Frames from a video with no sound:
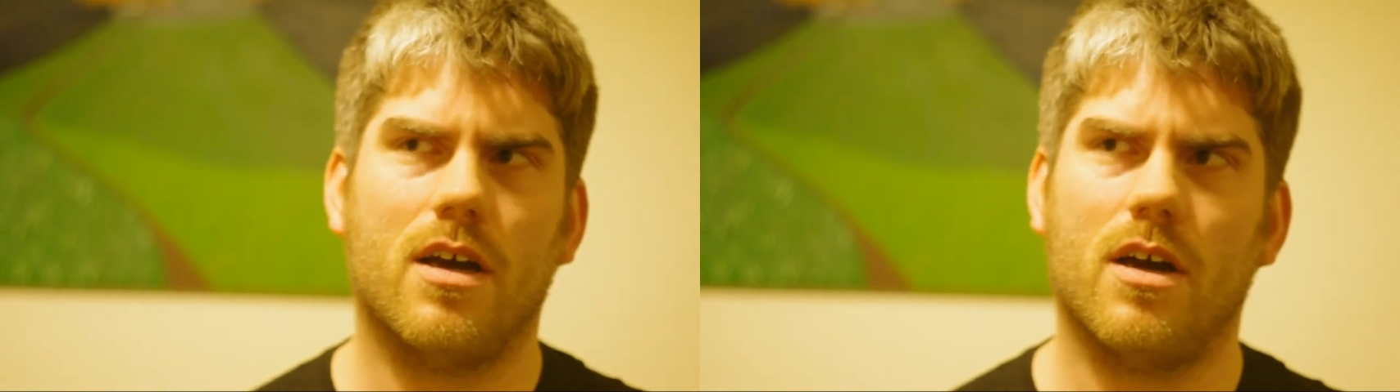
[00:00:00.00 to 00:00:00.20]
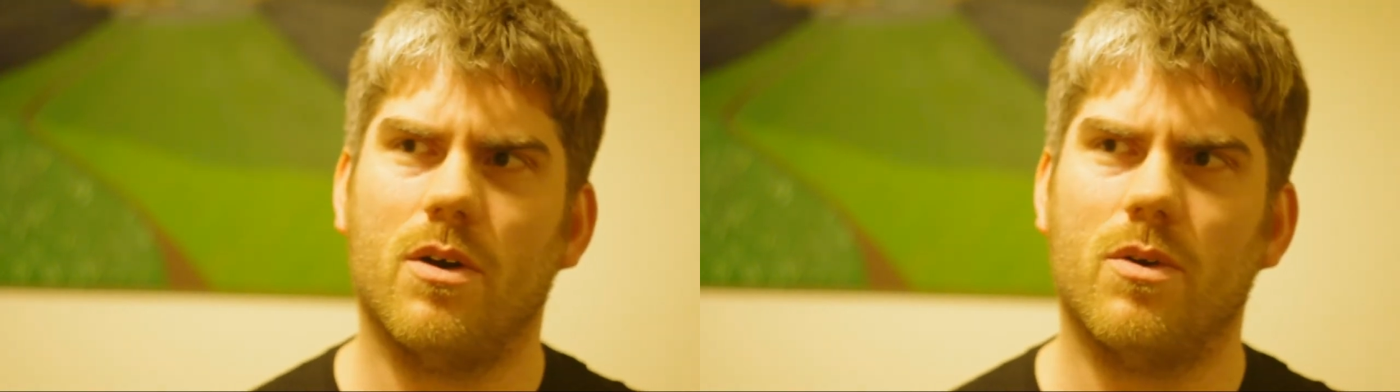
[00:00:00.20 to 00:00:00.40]

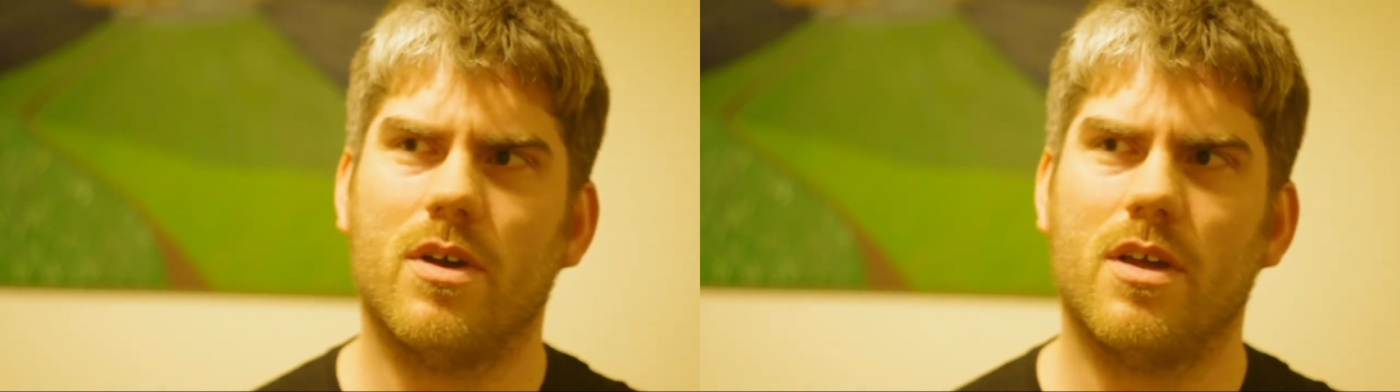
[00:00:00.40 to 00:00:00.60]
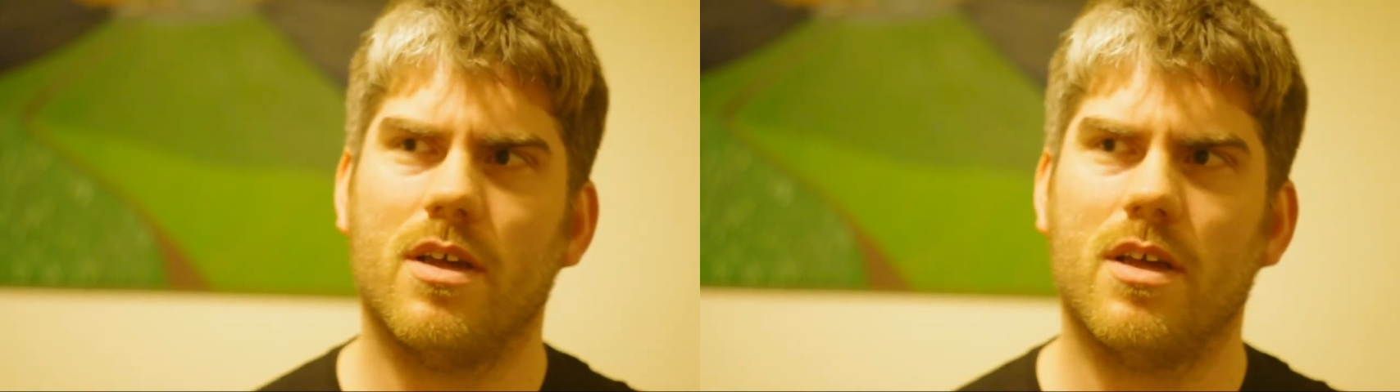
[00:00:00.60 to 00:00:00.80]

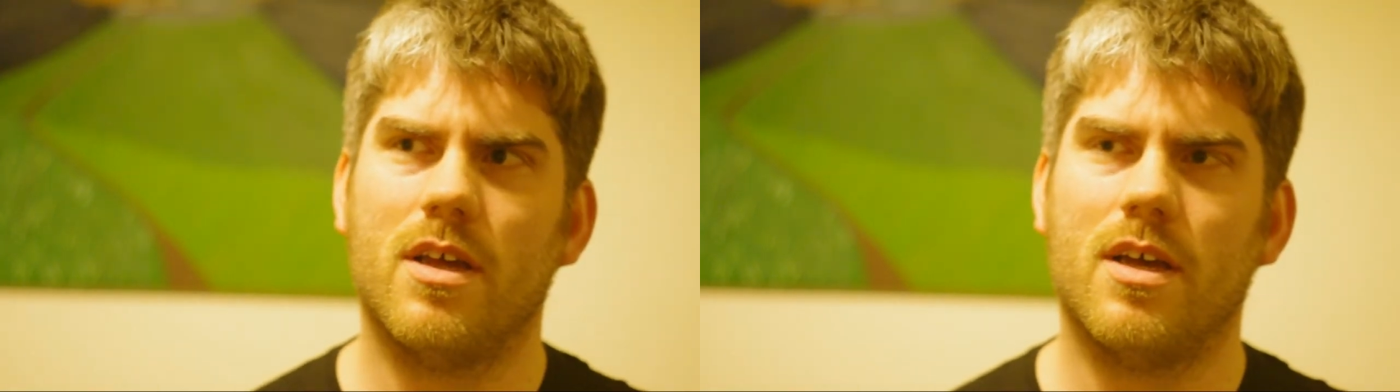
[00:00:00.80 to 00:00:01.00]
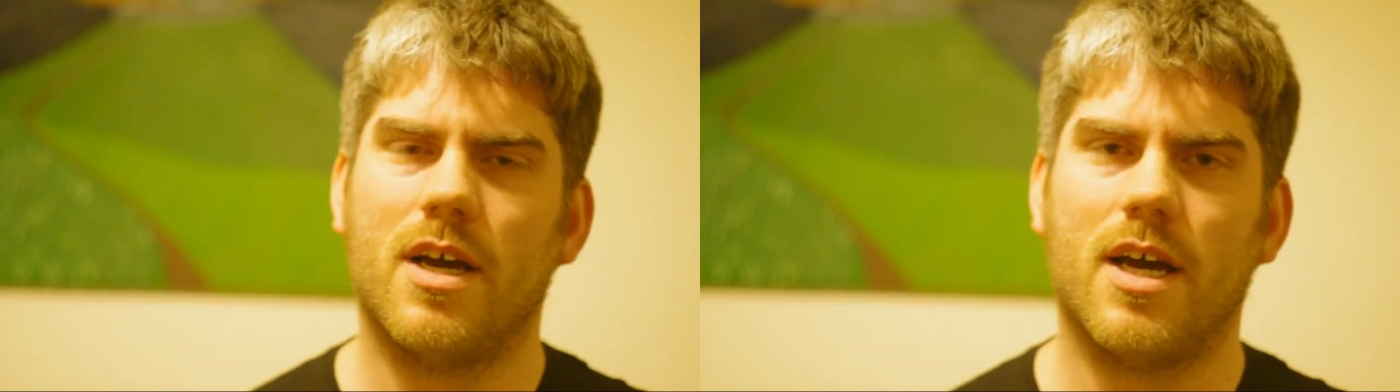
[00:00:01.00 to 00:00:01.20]
oh,
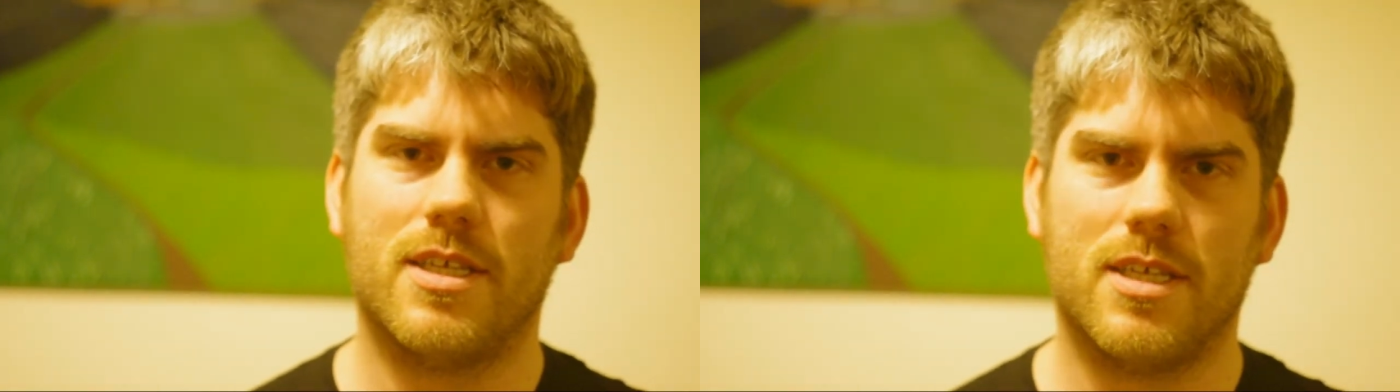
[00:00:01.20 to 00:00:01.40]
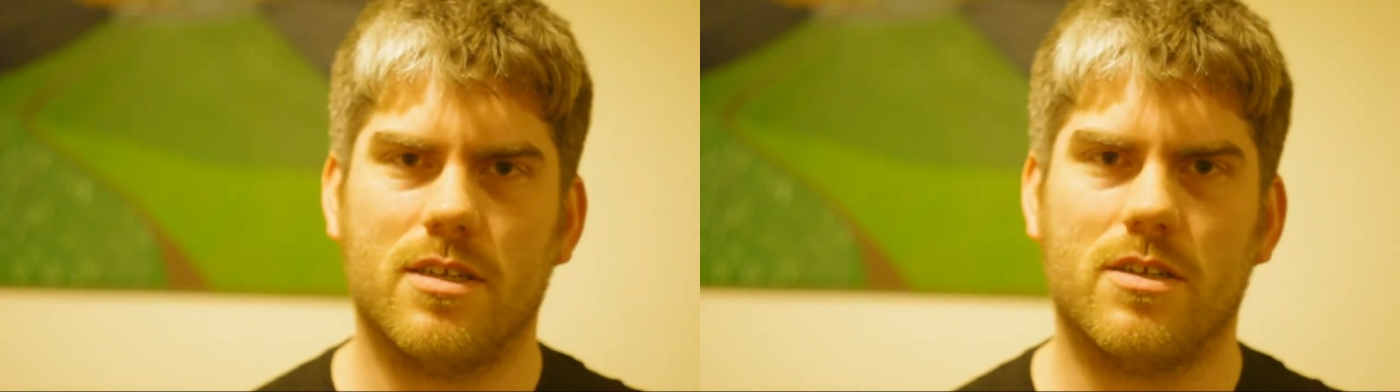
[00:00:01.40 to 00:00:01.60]

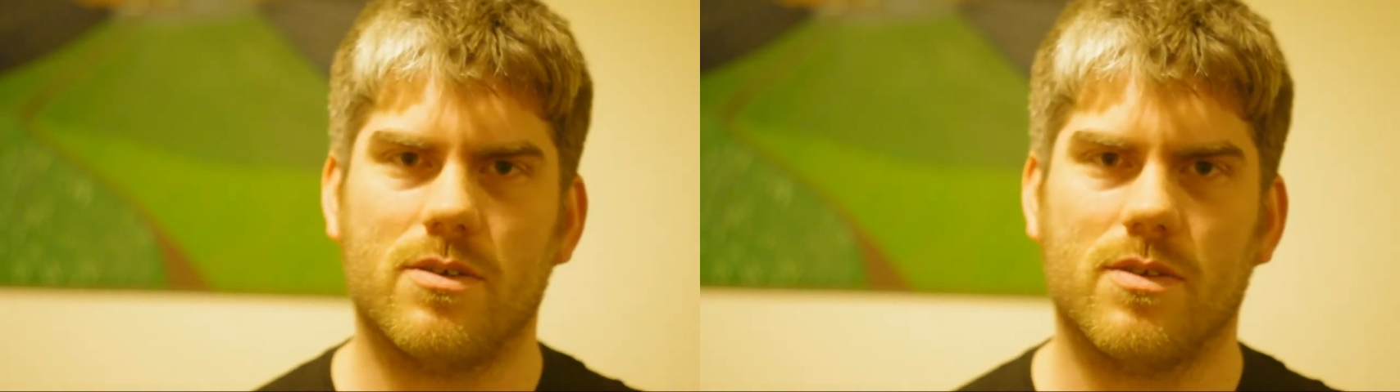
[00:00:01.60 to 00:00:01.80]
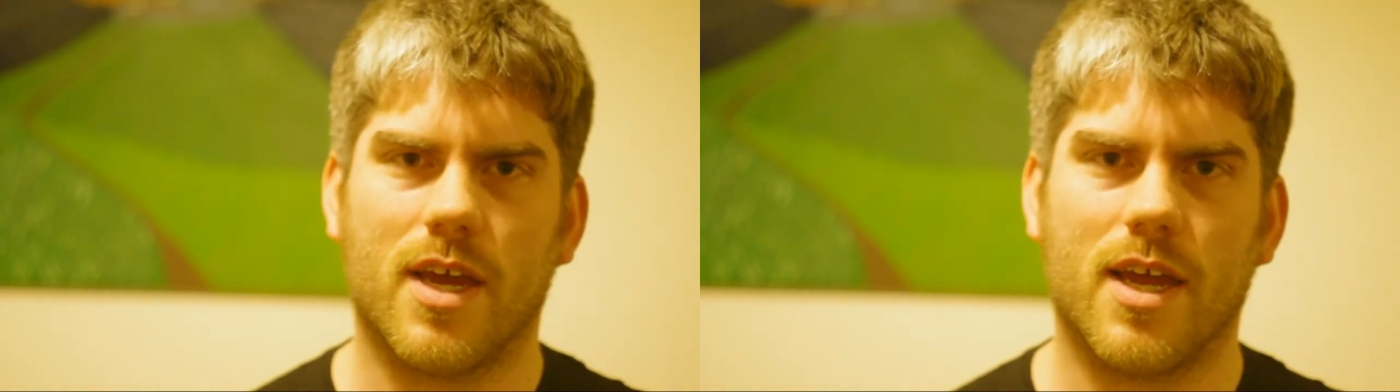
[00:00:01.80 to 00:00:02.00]
I didn't
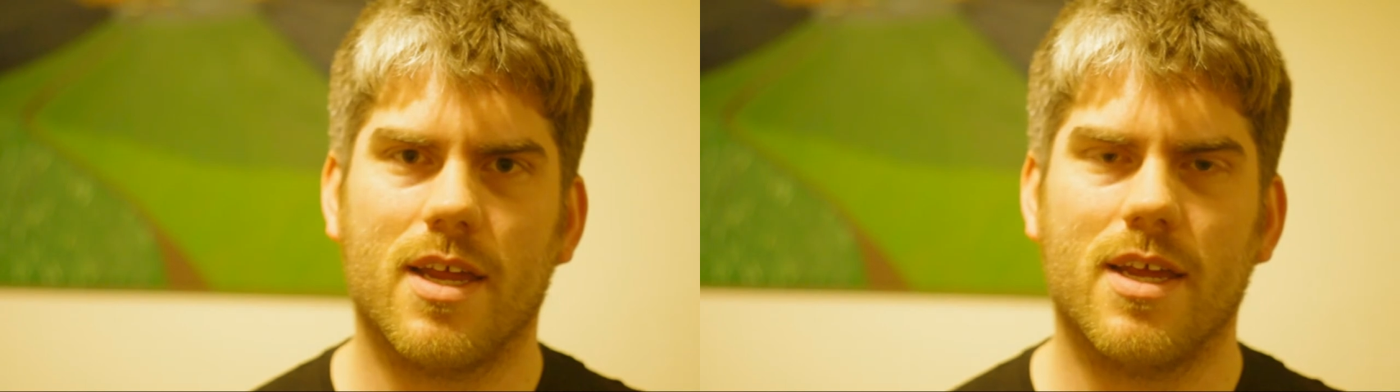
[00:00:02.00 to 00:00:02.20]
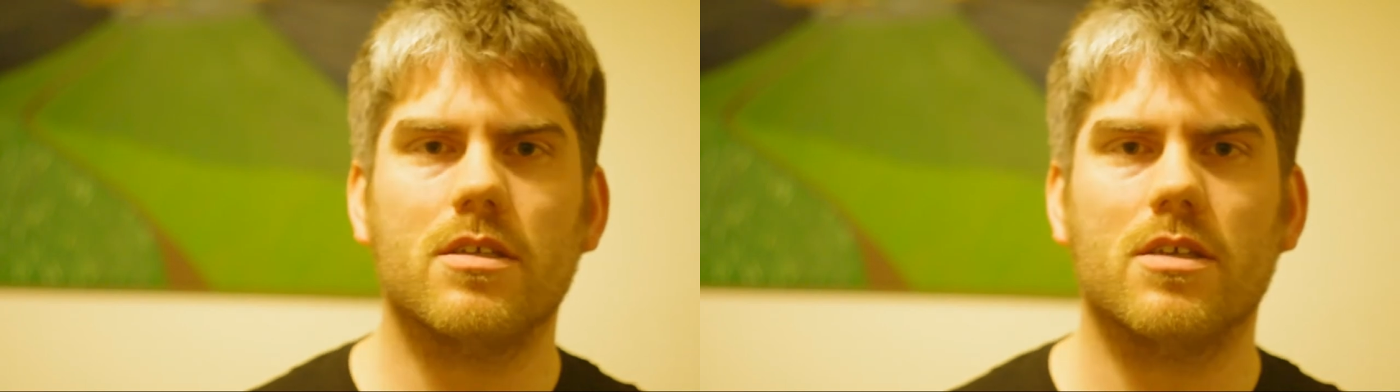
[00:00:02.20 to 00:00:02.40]
do that.